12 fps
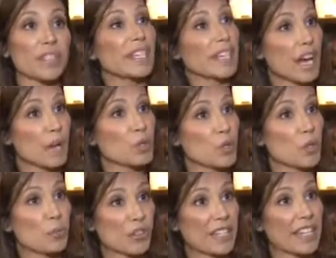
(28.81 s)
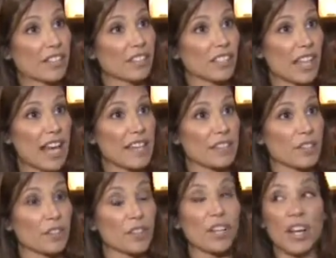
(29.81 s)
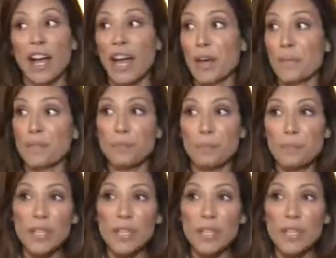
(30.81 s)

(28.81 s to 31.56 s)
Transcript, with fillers: really come to a prenatal class or um,